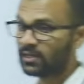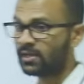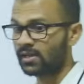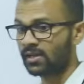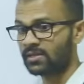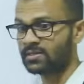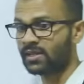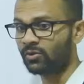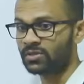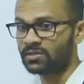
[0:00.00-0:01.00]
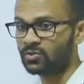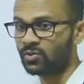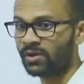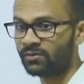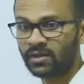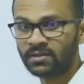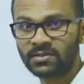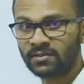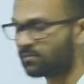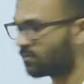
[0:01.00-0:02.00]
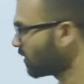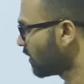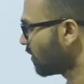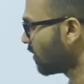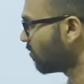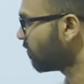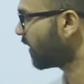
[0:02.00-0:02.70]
essay questions, you have to answer 5.